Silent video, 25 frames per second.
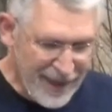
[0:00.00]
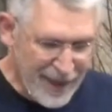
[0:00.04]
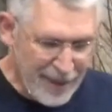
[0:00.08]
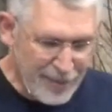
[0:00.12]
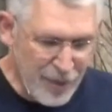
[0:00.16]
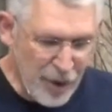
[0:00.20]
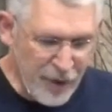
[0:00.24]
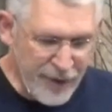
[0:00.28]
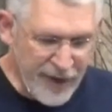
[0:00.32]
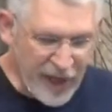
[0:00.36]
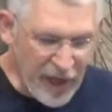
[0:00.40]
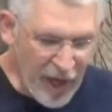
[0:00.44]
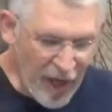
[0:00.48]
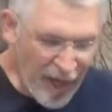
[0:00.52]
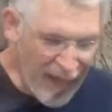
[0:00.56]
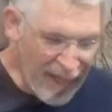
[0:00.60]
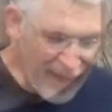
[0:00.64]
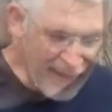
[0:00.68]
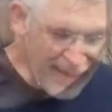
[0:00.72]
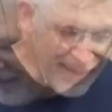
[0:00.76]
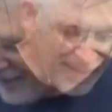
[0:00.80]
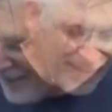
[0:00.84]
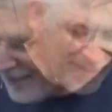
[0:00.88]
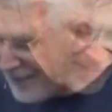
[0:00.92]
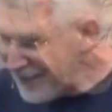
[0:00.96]
Moving
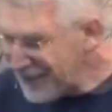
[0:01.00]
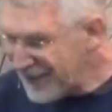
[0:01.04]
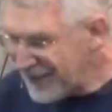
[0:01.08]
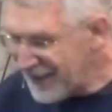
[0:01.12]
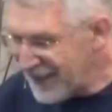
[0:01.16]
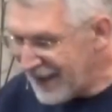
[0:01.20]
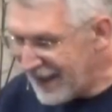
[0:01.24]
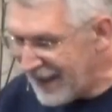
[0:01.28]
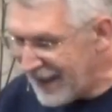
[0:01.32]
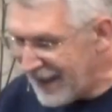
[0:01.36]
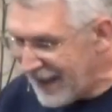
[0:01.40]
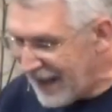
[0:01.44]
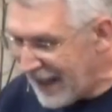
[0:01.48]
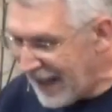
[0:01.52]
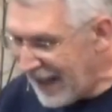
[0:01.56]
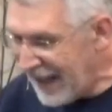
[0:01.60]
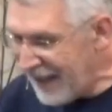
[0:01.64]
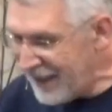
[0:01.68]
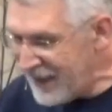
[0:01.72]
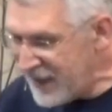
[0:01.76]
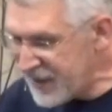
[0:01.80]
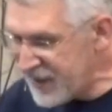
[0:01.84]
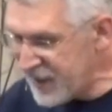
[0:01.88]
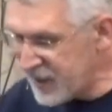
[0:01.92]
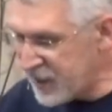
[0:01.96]
on,
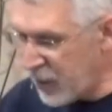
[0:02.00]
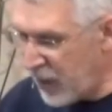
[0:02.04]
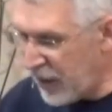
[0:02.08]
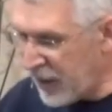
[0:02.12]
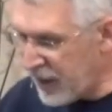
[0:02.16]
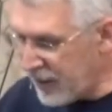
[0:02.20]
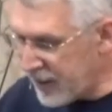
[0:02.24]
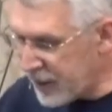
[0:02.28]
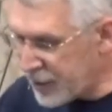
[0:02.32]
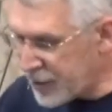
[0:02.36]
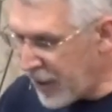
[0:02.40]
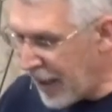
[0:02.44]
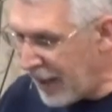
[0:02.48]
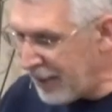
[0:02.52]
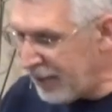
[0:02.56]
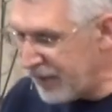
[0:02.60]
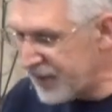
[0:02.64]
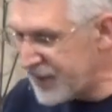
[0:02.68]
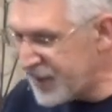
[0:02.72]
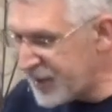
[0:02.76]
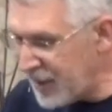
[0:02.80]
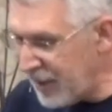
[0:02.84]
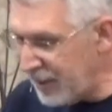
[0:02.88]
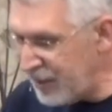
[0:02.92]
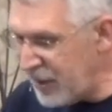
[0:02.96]
uh, this is where the tribe
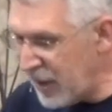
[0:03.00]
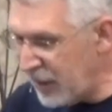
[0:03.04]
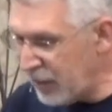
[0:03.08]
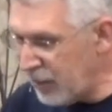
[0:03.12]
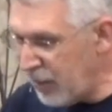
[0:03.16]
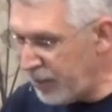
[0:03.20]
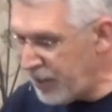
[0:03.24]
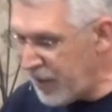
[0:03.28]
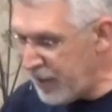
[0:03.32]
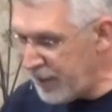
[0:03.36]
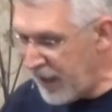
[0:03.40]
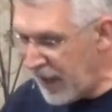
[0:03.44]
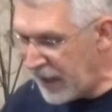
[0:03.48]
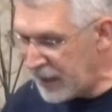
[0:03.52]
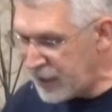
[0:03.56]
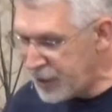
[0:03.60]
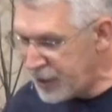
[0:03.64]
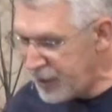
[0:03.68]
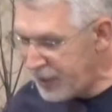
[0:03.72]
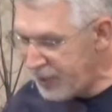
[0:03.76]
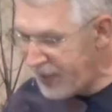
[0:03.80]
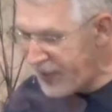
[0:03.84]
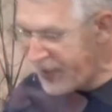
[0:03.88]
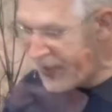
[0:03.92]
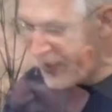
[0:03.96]
of Simeon would be
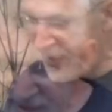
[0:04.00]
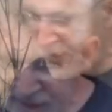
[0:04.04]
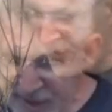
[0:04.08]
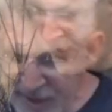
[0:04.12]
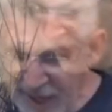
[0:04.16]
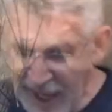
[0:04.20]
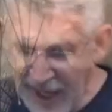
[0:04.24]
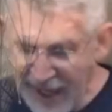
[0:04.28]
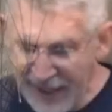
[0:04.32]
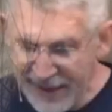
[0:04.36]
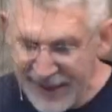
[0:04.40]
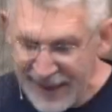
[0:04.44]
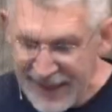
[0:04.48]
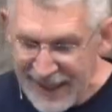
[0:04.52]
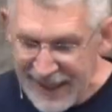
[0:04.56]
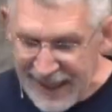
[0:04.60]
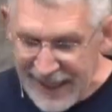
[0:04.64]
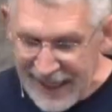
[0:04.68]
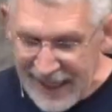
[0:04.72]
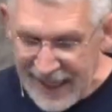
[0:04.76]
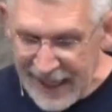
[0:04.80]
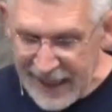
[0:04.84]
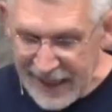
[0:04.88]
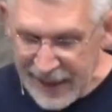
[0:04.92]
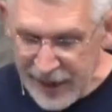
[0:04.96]
mentioned, but he is not.
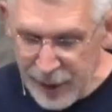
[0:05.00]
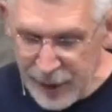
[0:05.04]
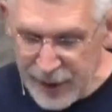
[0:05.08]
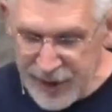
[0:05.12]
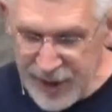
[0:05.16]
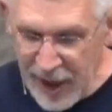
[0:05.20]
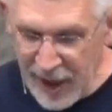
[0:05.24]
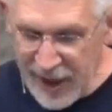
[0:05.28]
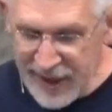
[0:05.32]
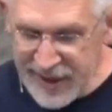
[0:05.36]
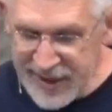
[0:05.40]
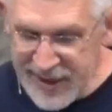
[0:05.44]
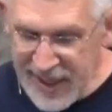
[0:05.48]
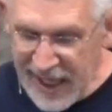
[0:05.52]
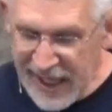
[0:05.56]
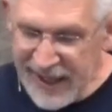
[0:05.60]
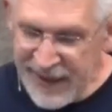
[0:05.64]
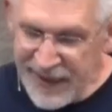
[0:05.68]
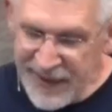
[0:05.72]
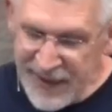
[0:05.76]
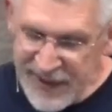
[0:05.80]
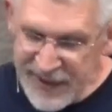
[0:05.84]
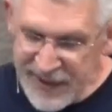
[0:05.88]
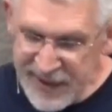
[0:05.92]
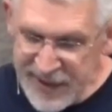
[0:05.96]
And it goes on to say,
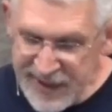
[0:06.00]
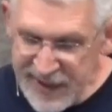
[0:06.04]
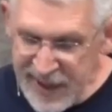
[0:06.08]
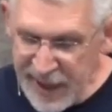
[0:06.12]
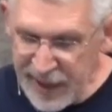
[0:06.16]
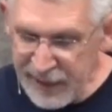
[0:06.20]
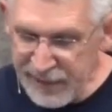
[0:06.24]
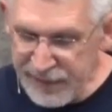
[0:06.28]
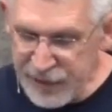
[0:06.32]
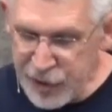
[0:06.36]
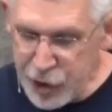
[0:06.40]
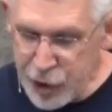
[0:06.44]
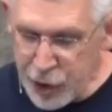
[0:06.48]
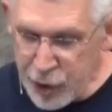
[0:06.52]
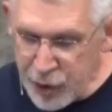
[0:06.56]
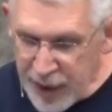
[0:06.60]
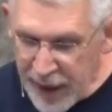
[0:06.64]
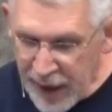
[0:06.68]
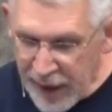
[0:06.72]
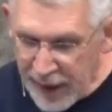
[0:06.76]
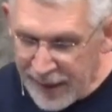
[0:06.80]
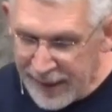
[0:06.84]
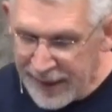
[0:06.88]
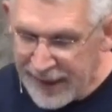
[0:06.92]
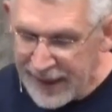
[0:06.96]
And this he said of
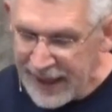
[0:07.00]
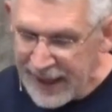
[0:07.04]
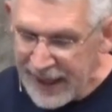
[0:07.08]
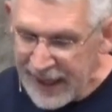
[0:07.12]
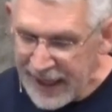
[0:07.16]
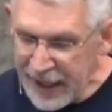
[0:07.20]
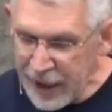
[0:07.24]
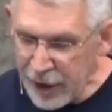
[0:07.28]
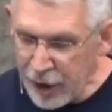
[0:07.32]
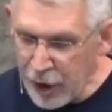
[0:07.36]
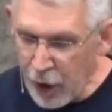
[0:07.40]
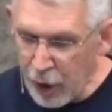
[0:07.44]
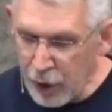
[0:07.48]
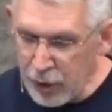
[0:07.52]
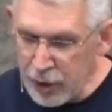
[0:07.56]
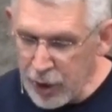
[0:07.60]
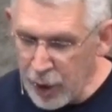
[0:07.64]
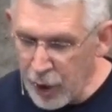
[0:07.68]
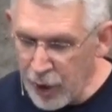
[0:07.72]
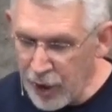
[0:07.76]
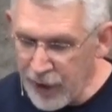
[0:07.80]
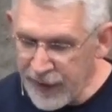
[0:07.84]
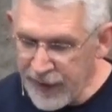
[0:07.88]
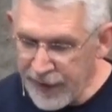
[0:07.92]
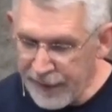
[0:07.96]
Judah, Hear, O
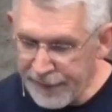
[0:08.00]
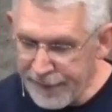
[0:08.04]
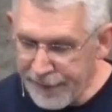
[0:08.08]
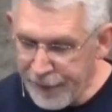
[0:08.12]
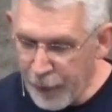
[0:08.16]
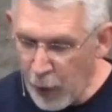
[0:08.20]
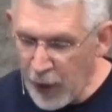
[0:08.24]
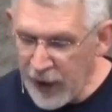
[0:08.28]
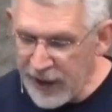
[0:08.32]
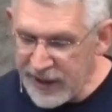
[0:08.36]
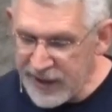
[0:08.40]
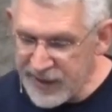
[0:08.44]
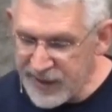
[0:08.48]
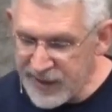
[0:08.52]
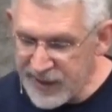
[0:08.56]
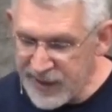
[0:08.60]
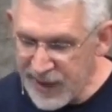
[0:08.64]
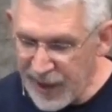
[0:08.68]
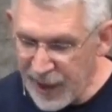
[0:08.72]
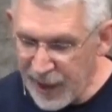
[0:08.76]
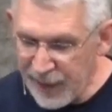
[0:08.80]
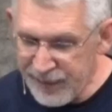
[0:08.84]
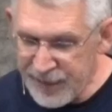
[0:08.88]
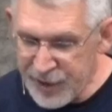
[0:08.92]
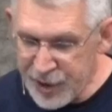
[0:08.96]
Lord, the voice
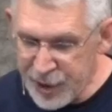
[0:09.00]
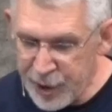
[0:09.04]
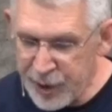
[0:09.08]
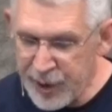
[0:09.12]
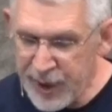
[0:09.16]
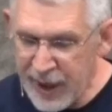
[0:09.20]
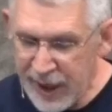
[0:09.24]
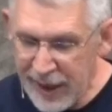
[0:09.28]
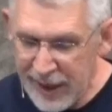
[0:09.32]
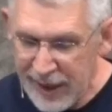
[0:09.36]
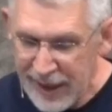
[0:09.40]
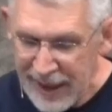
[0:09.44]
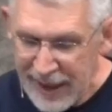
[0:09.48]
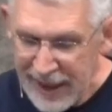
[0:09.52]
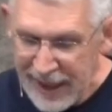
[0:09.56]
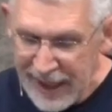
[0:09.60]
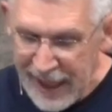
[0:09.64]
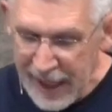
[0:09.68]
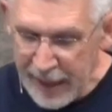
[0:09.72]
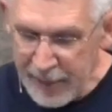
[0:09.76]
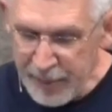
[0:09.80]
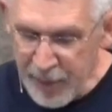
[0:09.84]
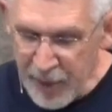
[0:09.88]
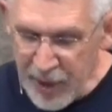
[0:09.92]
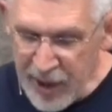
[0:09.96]
of Judah,
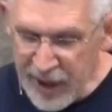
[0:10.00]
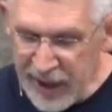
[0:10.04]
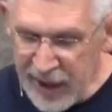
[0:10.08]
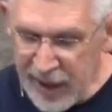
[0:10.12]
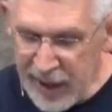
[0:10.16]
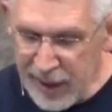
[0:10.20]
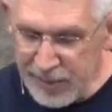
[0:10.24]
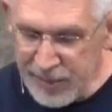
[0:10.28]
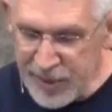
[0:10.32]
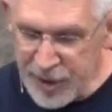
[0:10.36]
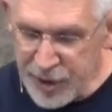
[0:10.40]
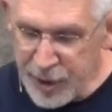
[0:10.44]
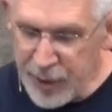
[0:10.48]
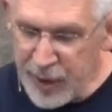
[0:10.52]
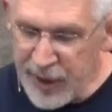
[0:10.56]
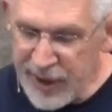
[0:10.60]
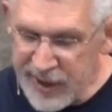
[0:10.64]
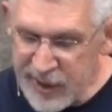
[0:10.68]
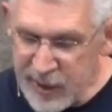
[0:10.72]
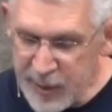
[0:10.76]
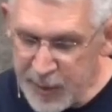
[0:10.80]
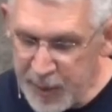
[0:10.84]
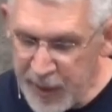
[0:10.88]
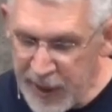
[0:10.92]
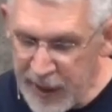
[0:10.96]
and bring him to
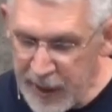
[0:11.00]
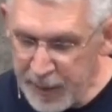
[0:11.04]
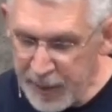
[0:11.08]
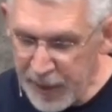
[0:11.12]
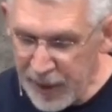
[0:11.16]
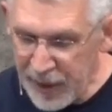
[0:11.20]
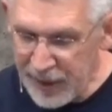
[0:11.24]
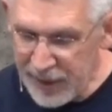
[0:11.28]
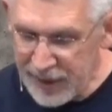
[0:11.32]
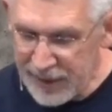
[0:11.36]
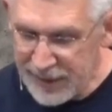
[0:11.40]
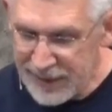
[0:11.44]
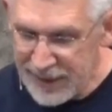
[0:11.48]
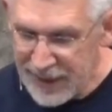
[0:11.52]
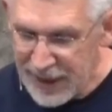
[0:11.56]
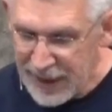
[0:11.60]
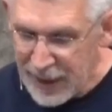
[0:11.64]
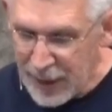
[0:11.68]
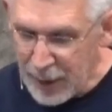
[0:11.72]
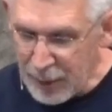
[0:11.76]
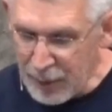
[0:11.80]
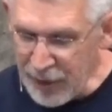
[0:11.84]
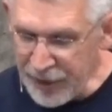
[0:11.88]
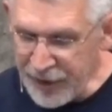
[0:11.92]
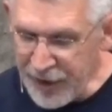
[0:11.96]
his people.
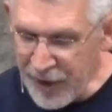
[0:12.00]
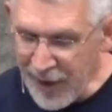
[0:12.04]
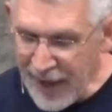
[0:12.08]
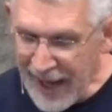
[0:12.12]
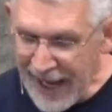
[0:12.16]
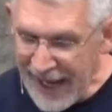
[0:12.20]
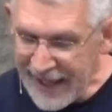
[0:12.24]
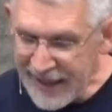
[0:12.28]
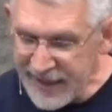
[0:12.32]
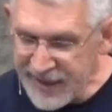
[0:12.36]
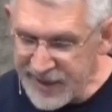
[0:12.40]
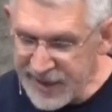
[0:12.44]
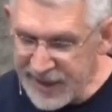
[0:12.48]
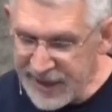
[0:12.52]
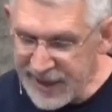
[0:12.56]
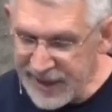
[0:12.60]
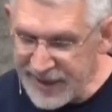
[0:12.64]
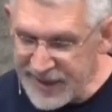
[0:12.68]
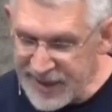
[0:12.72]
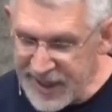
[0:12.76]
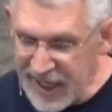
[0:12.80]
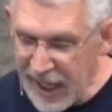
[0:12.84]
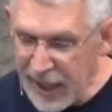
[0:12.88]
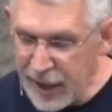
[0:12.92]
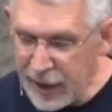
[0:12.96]
With your hands
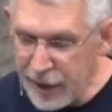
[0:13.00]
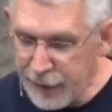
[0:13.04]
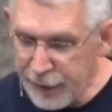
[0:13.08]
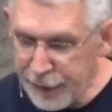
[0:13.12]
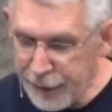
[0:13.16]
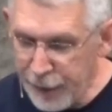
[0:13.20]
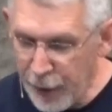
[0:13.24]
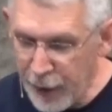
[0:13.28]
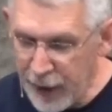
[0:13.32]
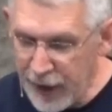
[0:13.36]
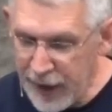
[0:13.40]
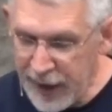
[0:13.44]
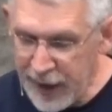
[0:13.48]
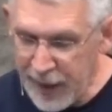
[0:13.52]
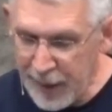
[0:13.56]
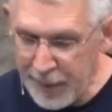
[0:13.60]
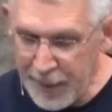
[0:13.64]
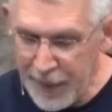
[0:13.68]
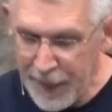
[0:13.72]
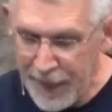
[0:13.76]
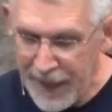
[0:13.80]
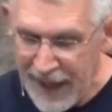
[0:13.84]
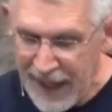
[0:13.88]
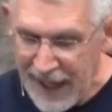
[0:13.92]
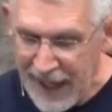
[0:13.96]
contend for him,